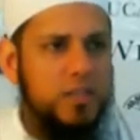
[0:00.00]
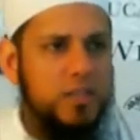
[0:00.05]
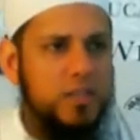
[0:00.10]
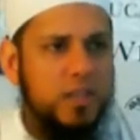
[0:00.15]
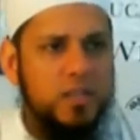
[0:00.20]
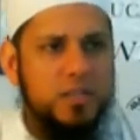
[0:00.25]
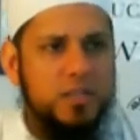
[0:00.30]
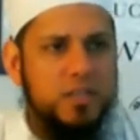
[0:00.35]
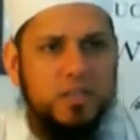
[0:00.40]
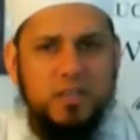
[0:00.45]
He
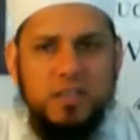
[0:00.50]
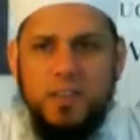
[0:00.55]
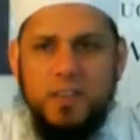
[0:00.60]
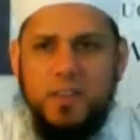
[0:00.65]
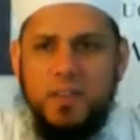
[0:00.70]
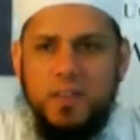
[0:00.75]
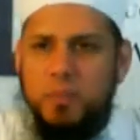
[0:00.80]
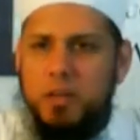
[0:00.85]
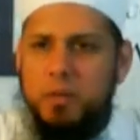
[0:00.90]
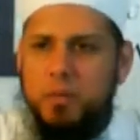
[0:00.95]
says
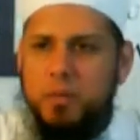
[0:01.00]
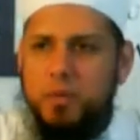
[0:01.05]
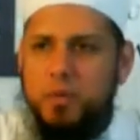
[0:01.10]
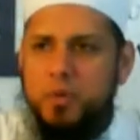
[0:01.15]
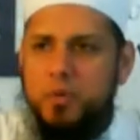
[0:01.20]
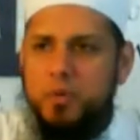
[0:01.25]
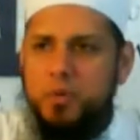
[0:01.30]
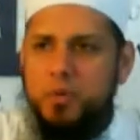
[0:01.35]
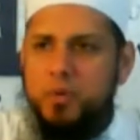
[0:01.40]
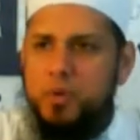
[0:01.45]
that there are many
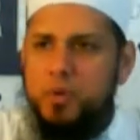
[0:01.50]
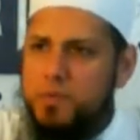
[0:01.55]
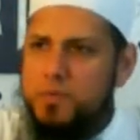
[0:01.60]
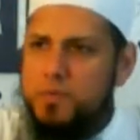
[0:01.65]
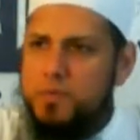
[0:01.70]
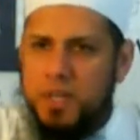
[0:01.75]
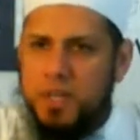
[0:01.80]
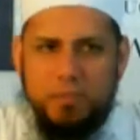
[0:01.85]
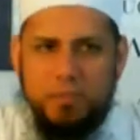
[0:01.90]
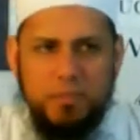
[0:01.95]
people who
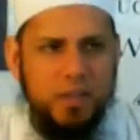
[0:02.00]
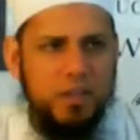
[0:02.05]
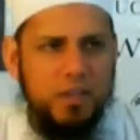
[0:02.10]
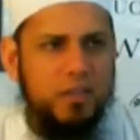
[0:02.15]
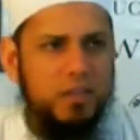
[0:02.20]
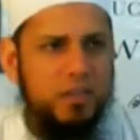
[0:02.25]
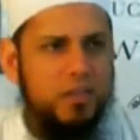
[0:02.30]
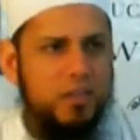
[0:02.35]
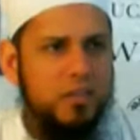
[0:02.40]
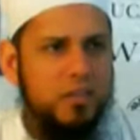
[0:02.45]
know of
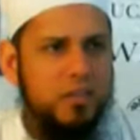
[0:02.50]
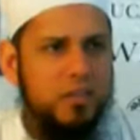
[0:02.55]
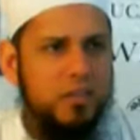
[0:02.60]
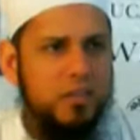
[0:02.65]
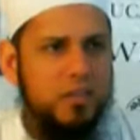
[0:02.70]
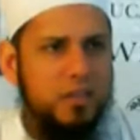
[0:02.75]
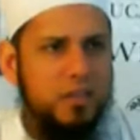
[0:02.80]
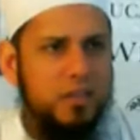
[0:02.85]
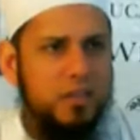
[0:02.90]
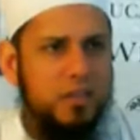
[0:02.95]
something,
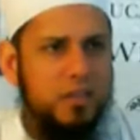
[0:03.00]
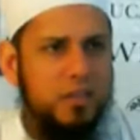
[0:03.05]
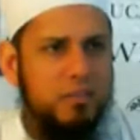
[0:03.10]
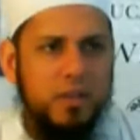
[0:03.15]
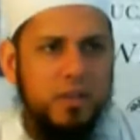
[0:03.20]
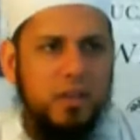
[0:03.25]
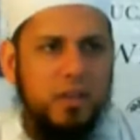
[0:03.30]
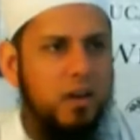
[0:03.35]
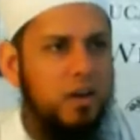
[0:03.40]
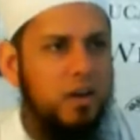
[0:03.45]

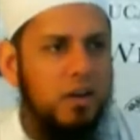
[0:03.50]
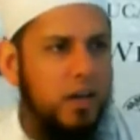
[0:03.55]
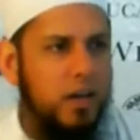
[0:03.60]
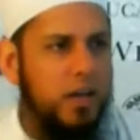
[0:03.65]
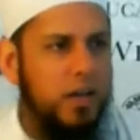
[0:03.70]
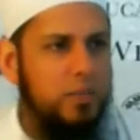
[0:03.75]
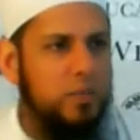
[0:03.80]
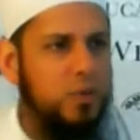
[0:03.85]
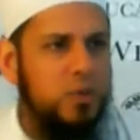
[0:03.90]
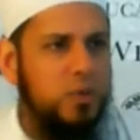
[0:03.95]
but they are
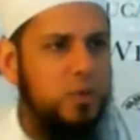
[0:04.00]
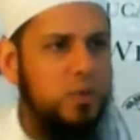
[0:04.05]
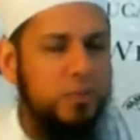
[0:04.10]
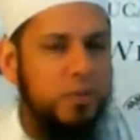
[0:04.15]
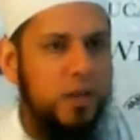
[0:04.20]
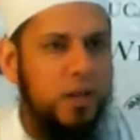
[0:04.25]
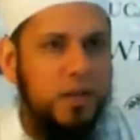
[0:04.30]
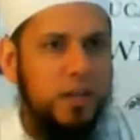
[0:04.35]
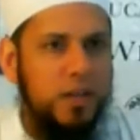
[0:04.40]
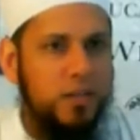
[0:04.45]
unable to
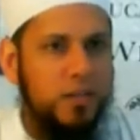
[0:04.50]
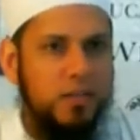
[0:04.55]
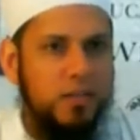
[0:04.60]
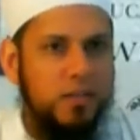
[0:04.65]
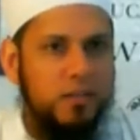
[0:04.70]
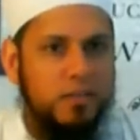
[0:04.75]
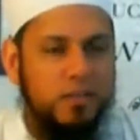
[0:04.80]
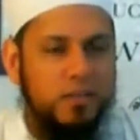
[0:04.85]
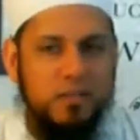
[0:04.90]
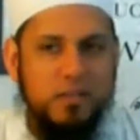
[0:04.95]
apply
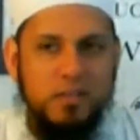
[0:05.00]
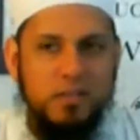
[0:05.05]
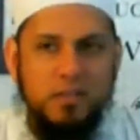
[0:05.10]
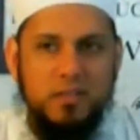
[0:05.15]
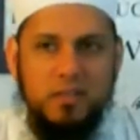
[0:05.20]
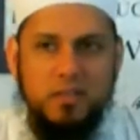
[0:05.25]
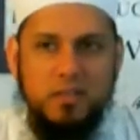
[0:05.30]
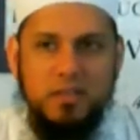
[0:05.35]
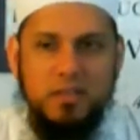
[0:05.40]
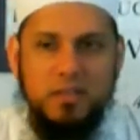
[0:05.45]
it.
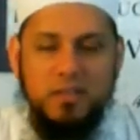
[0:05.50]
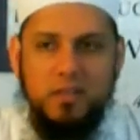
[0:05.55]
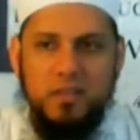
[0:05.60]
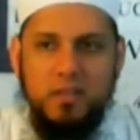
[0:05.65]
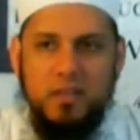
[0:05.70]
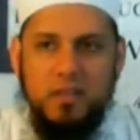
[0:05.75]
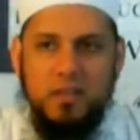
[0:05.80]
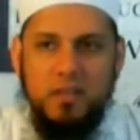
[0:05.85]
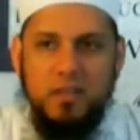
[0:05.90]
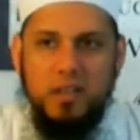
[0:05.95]

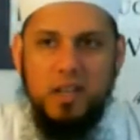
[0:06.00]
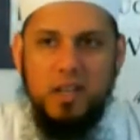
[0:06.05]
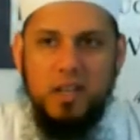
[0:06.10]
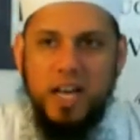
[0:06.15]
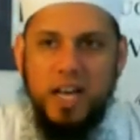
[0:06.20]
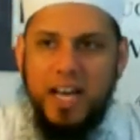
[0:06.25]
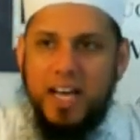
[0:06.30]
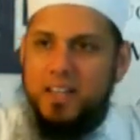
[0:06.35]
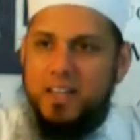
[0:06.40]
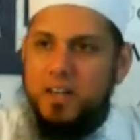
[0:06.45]

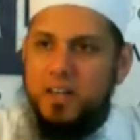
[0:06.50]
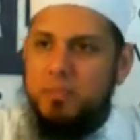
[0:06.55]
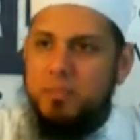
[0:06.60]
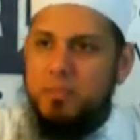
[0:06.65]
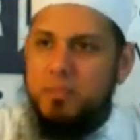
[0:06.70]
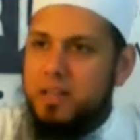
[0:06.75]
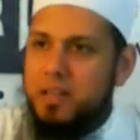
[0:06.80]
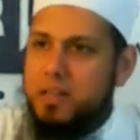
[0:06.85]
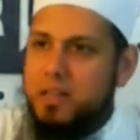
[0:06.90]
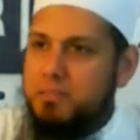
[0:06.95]
And there are
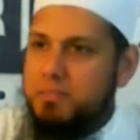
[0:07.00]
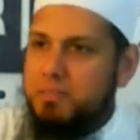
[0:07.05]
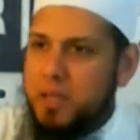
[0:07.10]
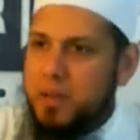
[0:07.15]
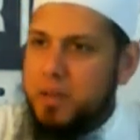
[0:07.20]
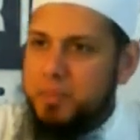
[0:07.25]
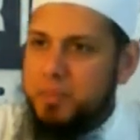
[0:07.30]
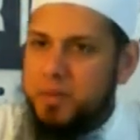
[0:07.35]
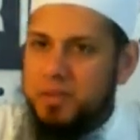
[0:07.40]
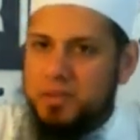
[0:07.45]
many
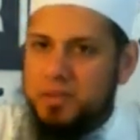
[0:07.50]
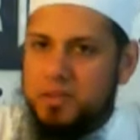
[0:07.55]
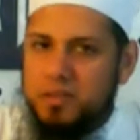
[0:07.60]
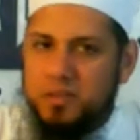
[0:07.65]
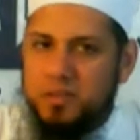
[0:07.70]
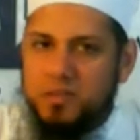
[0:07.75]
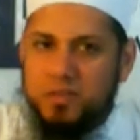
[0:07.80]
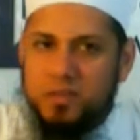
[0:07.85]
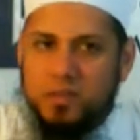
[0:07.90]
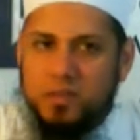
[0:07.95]
people
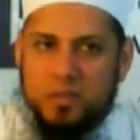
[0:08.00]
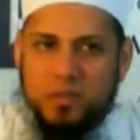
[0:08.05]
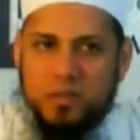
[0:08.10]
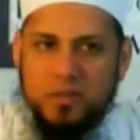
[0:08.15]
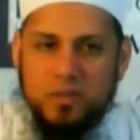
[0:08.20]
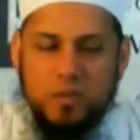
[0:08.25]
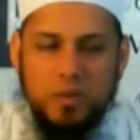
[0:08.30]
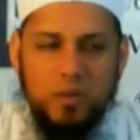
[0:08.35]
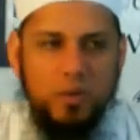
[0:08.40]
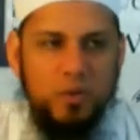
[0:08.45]

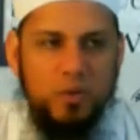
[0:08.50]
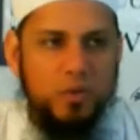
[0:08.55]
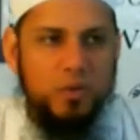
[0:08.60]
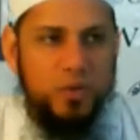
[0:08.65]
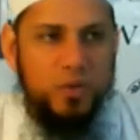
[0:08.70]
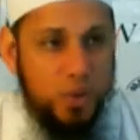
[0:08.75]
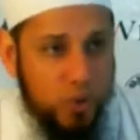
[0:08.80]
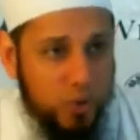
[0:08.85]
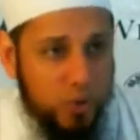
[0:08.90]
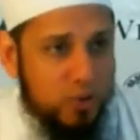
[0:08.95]

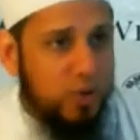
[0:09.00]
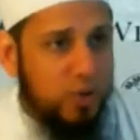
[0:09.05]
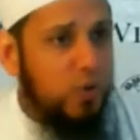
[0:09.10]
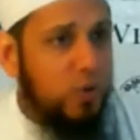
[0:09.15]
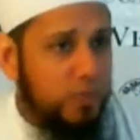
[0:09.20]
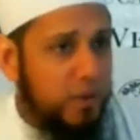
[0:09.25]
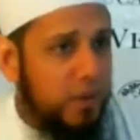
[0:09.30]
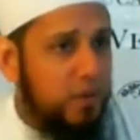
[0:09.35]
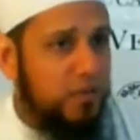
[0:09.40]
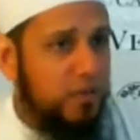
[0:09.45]
who don't
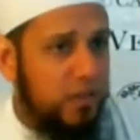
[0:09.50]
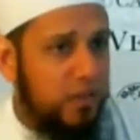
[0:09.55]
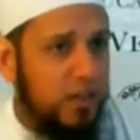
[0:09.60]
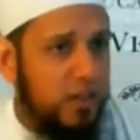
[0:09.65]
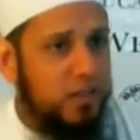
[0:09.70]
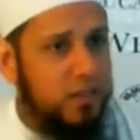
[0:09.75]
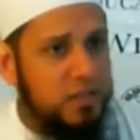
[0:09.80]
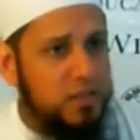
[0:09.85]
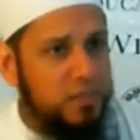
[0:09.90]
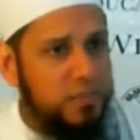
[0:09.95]
know about
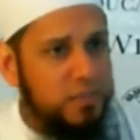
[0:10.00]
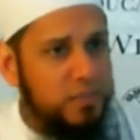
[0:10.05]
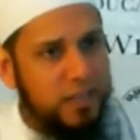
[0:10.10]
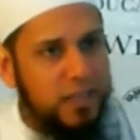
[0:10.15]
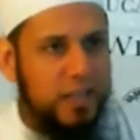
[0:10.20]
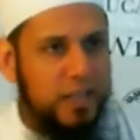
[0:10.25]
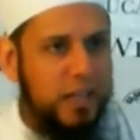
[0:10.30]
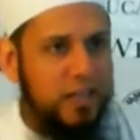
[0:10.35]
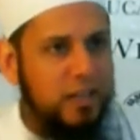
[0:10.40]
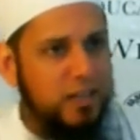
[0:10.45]
things, but
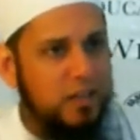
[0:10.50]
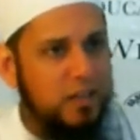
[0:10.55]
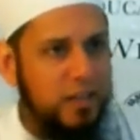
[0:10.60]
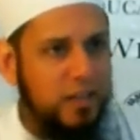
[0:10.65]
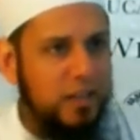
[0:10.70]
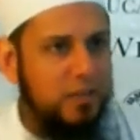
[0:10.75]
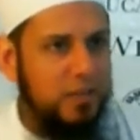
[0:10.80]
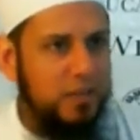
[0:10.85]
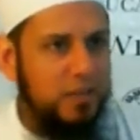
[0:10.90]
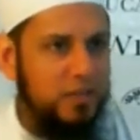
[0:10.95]
they gain them
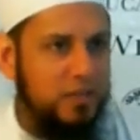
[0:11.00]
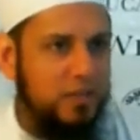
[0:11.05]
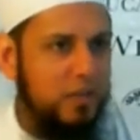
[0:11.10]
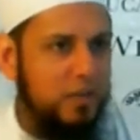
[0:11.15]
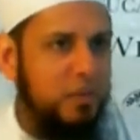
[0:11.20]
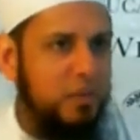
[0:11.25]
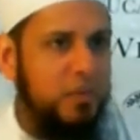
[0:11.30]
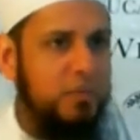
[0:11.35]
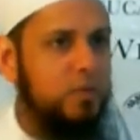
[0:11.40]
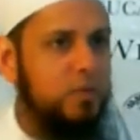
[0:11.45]
anyway.
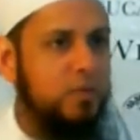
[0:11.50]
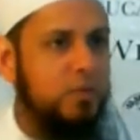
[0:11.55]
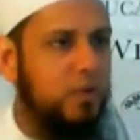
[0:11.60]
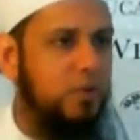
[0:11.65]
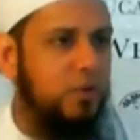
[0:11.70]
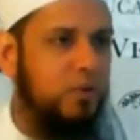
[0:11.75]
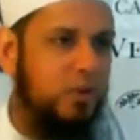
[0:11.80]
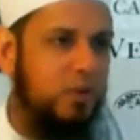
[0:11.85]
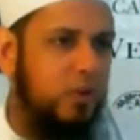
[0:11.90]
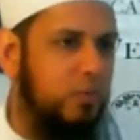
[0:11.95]
There are people who
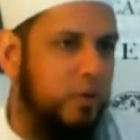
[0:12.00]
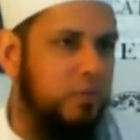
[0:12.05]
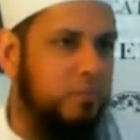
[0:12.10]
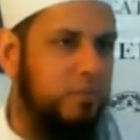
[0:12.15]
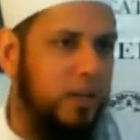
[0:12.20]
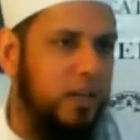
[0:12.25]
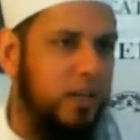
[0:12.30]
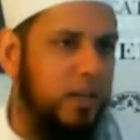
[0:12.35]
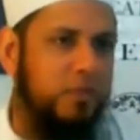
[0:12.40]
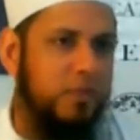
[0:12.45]
don't know about
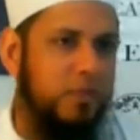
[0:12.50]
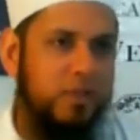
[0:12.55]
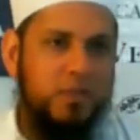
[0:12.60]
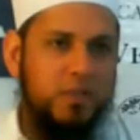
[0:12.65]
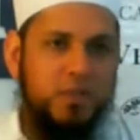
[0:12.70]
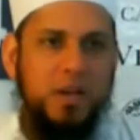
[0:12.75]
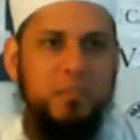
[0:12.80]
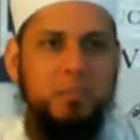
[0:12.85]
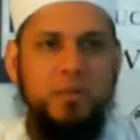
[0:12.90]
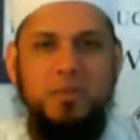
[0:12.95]
money, for
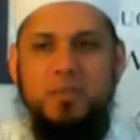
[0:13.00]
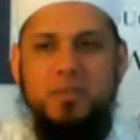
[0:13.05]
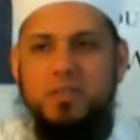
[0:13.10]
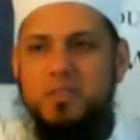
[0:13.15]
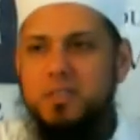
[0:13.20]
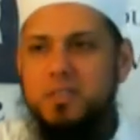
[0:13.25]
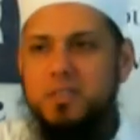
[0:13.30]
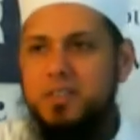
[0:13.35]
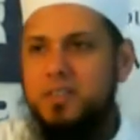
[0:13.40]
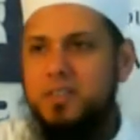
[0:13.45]
example.
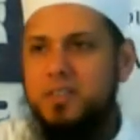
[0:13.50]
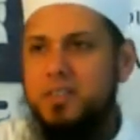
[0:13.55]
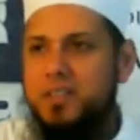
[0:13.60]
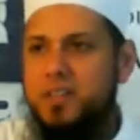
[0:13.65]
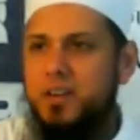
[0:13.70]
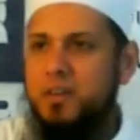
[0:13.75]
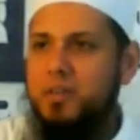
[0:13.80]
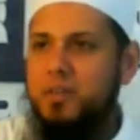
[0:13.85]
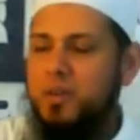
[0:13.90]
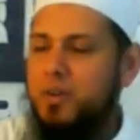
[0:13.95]

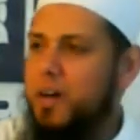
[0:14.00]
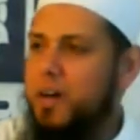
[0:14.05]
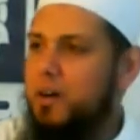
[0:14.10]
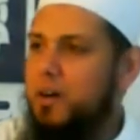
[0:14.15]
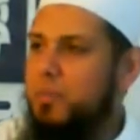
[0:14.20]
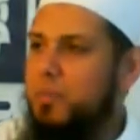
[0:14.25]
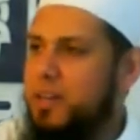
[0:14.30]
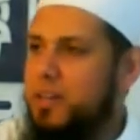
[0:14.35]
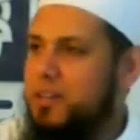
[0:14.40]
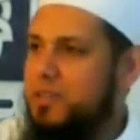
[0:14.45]
They don't know
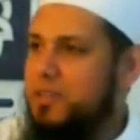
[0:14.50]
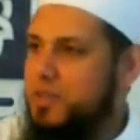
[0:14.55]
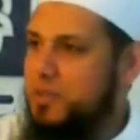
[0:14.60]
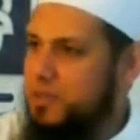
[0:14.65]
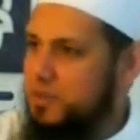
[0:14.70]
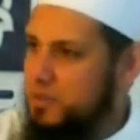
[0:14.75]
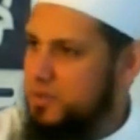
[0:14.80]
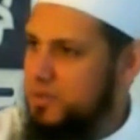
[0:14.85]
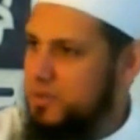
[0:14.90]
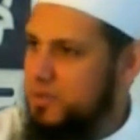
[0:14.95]
how money is
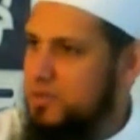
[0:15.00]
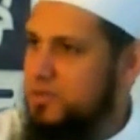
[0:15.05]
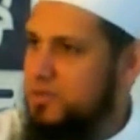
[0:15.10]
used,